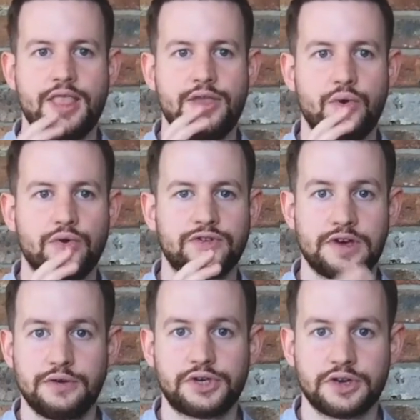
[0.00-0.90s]
your
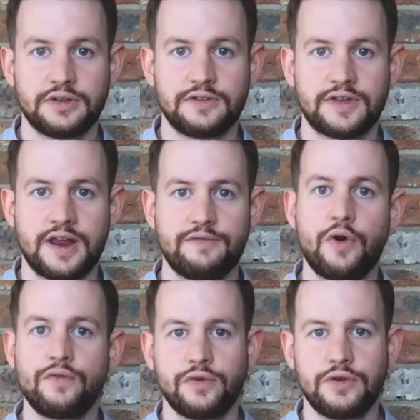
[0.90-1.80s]
solutions and
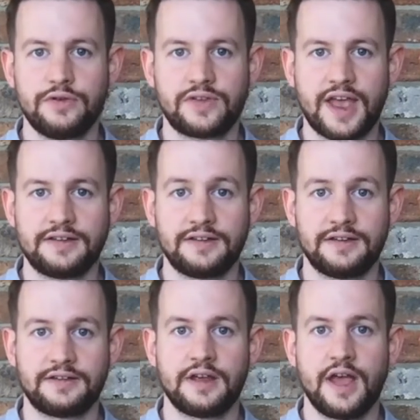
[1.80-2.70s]
evolve your use
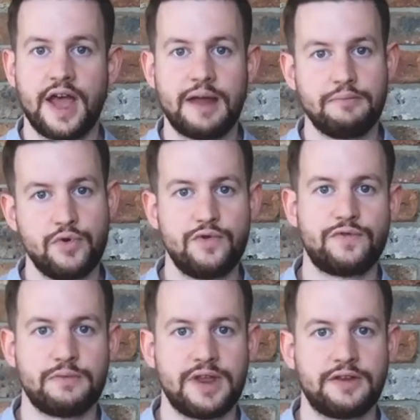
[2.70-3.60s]
cases and move
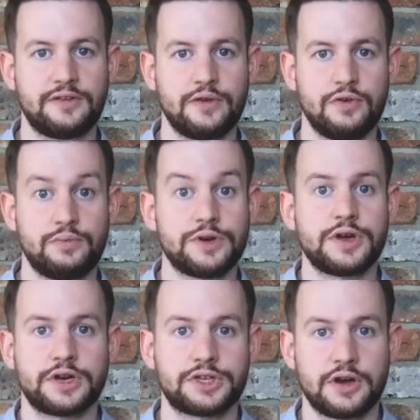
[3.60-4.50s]
them into
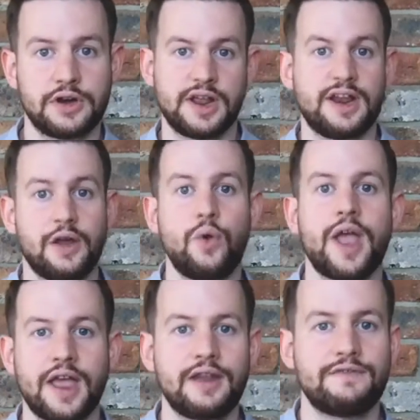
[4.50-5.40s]
production in a quick and